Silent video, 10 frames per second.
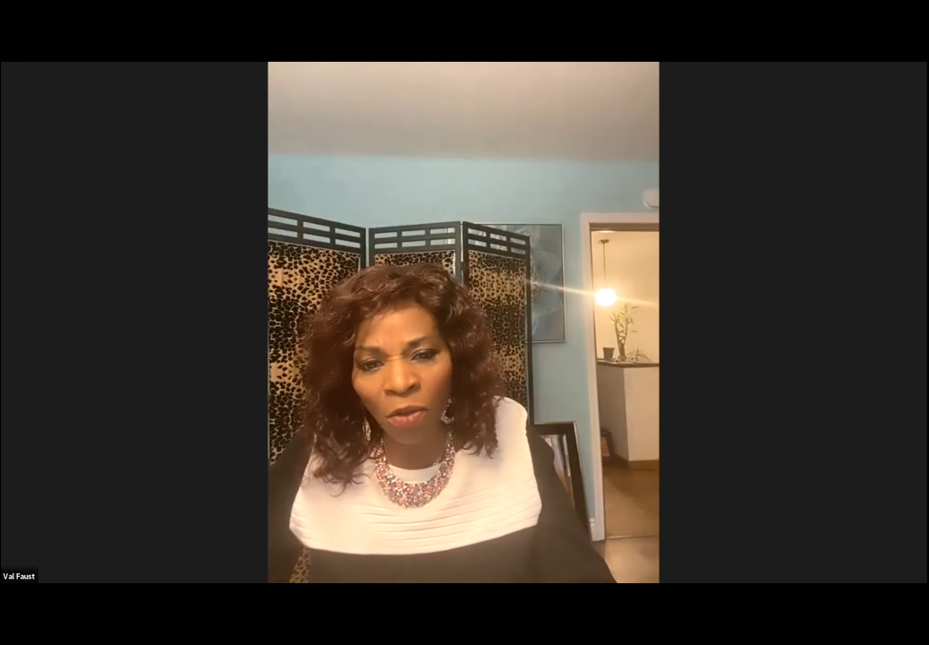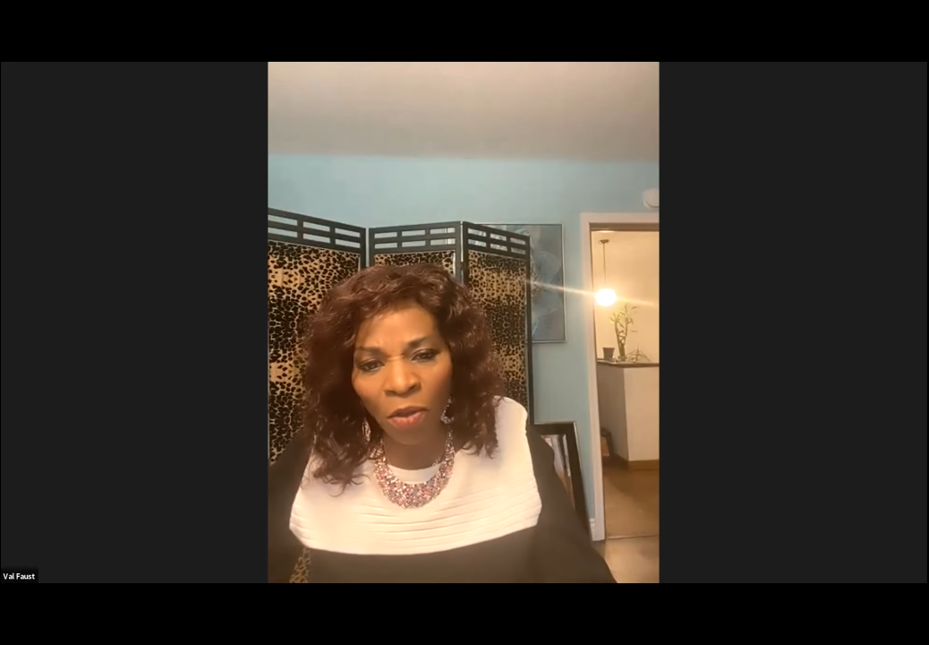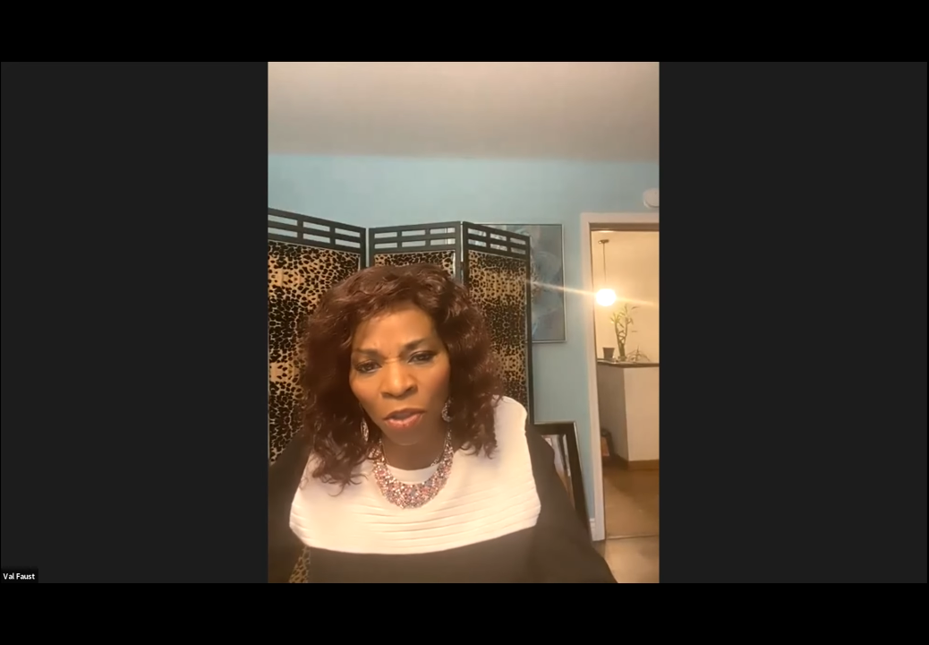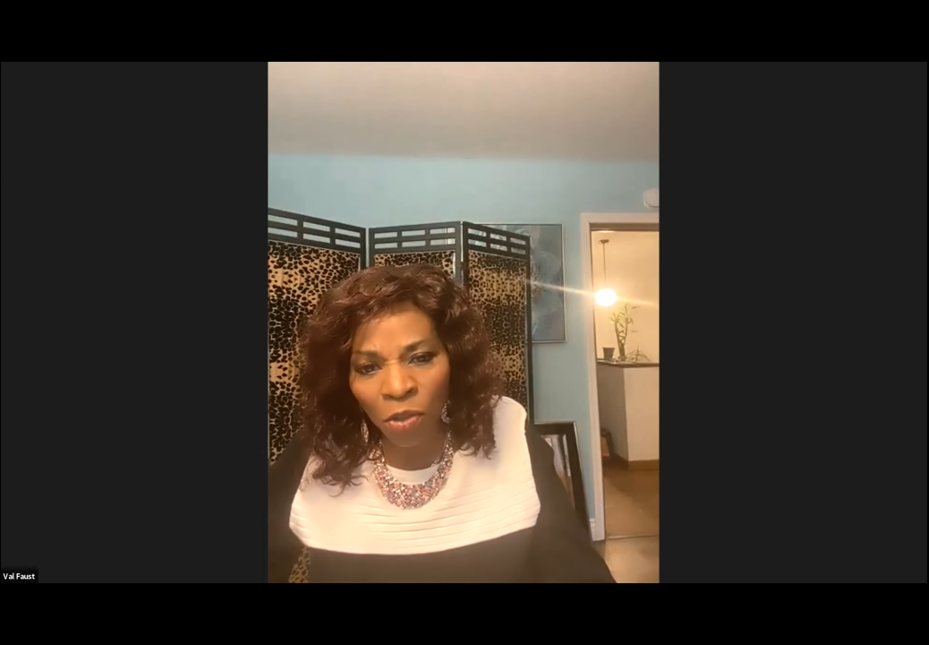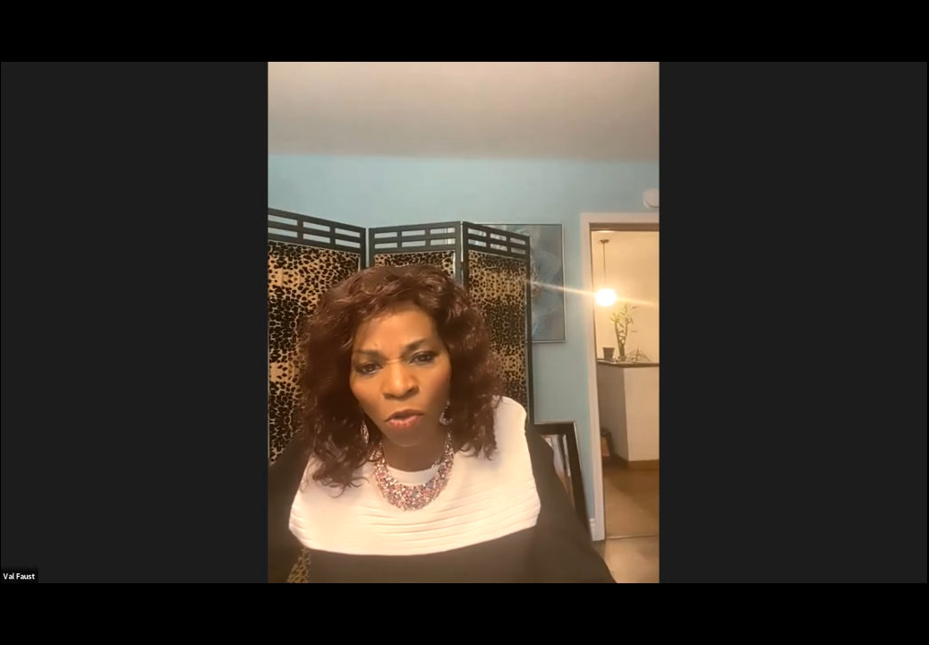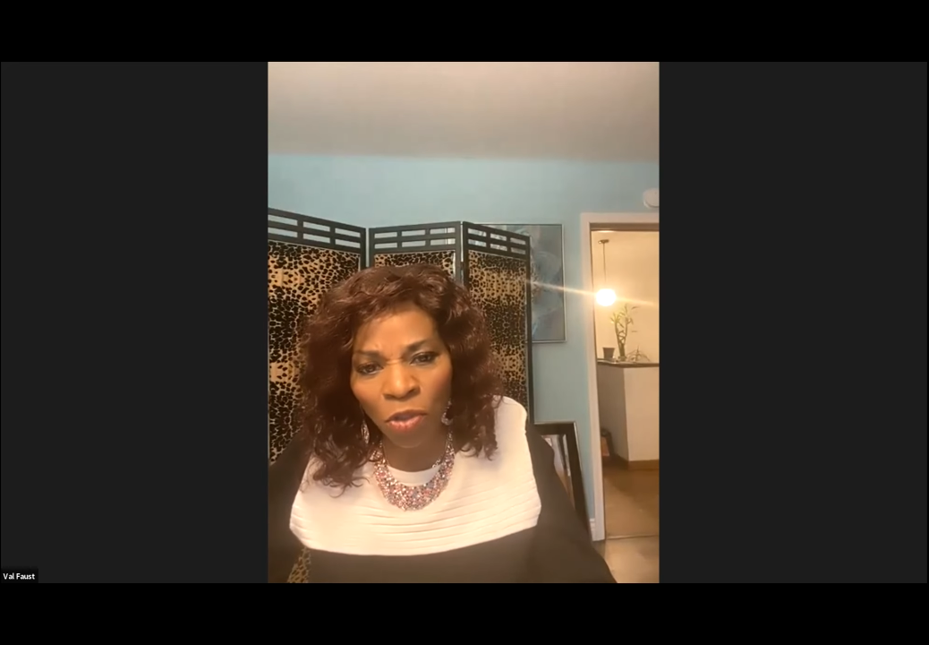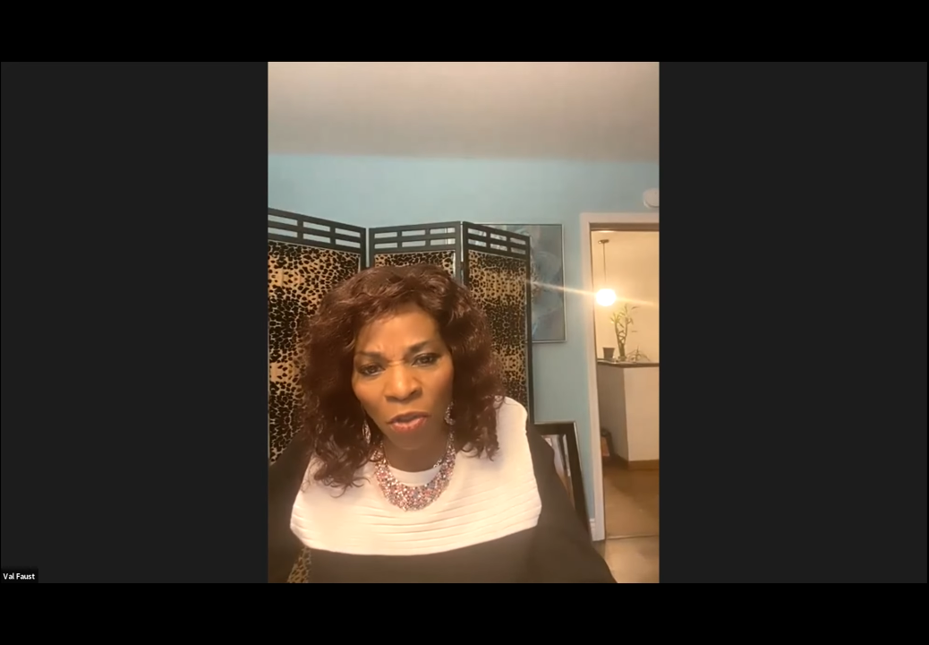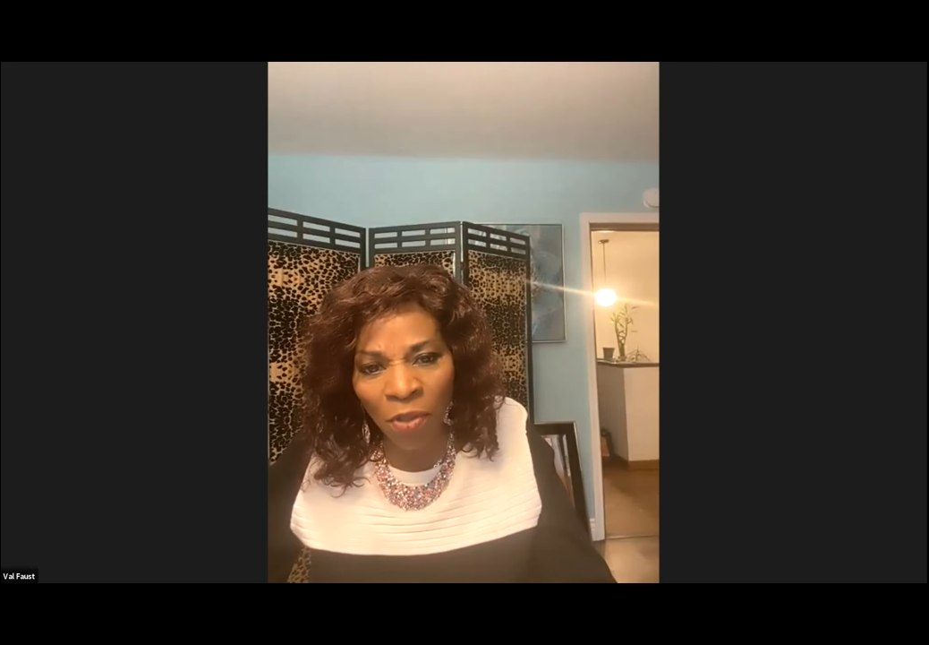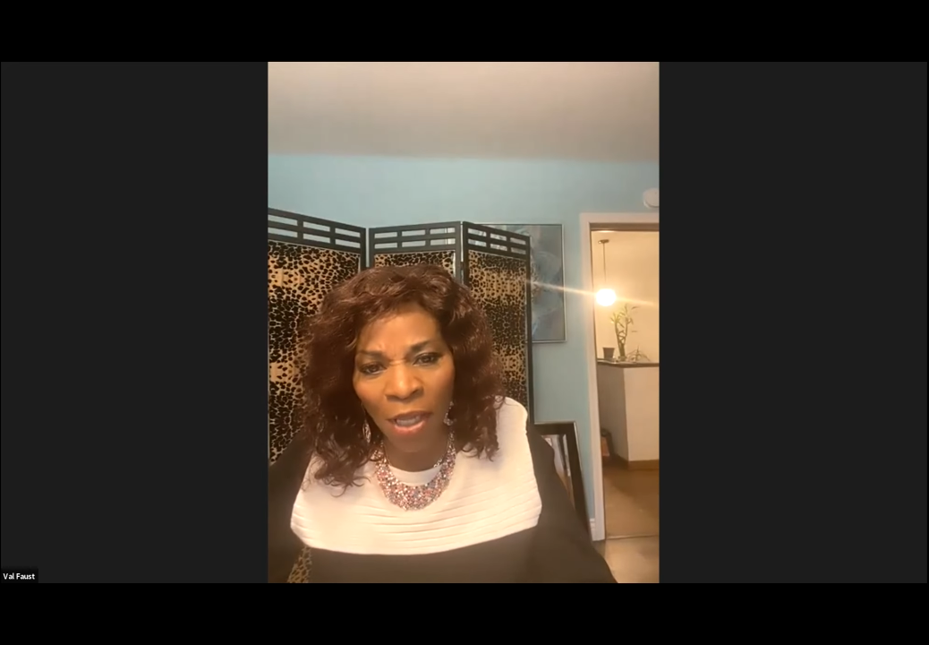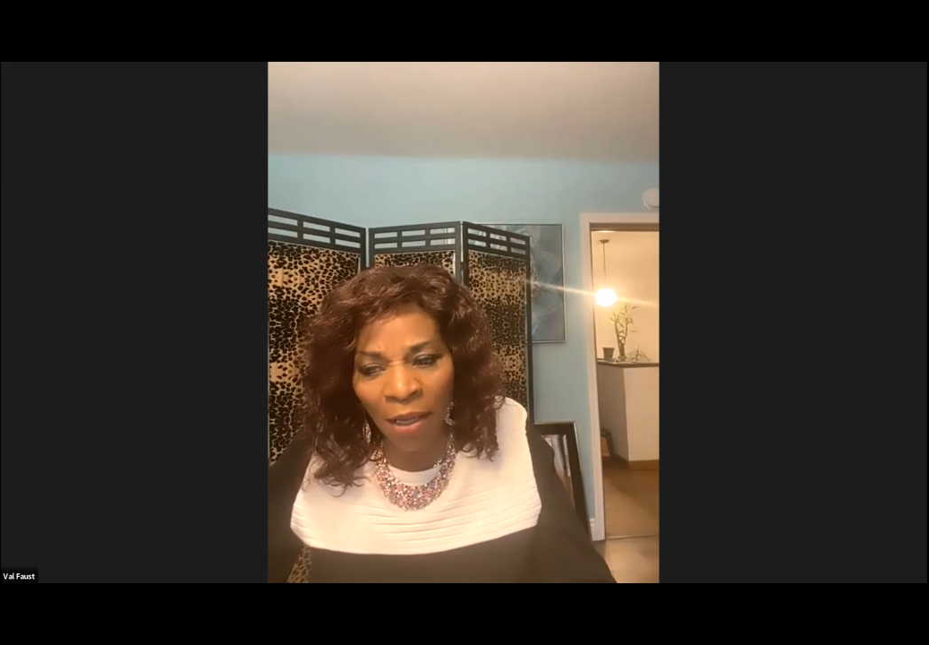it on the youth
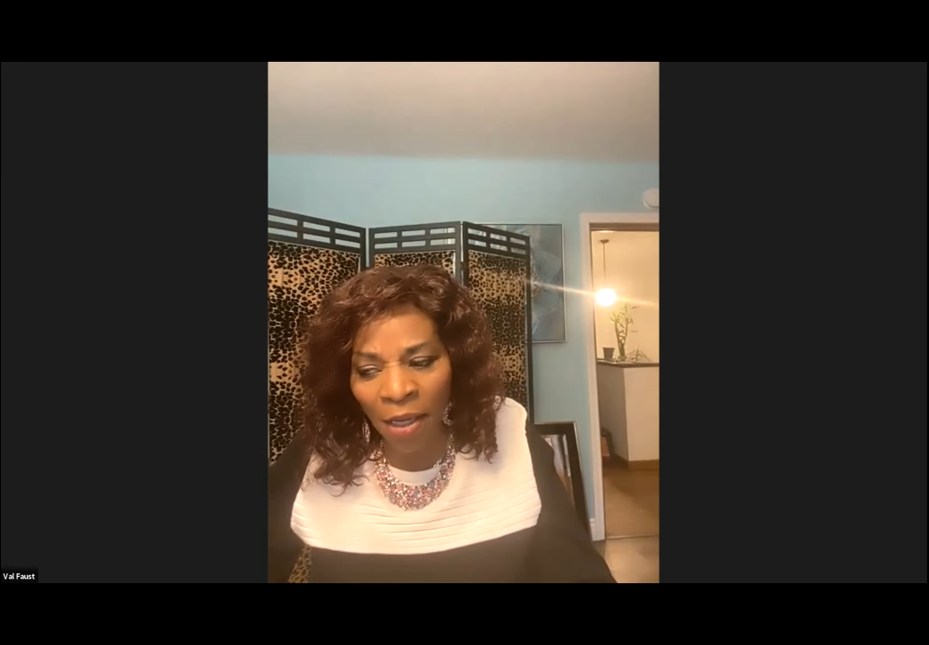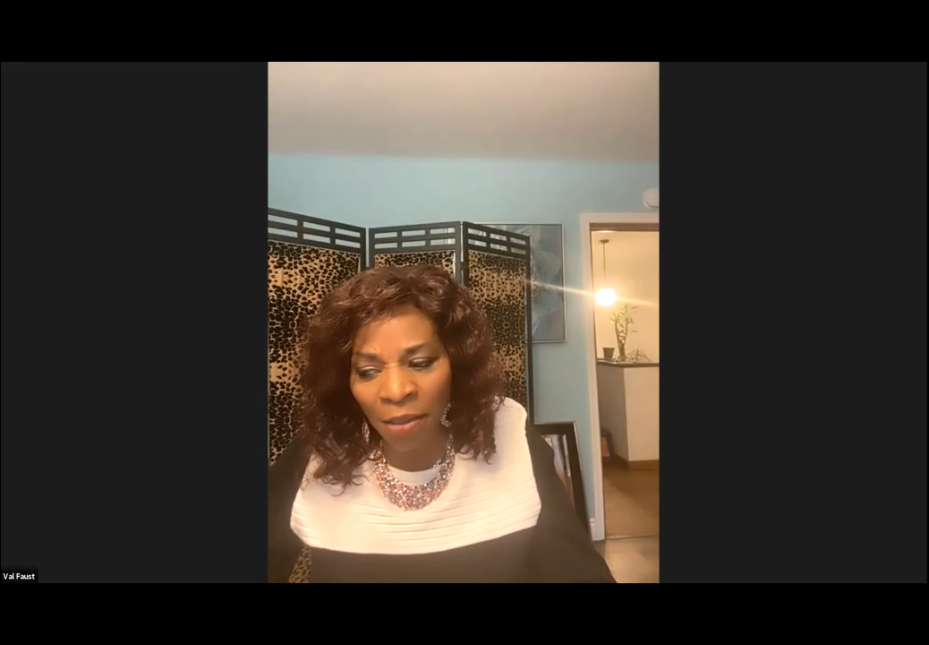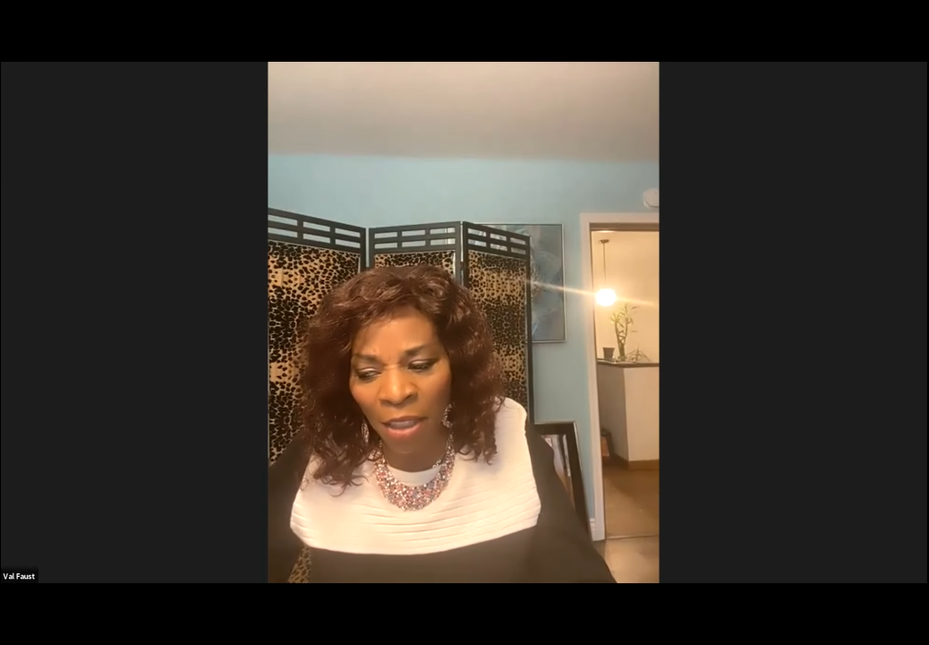so that,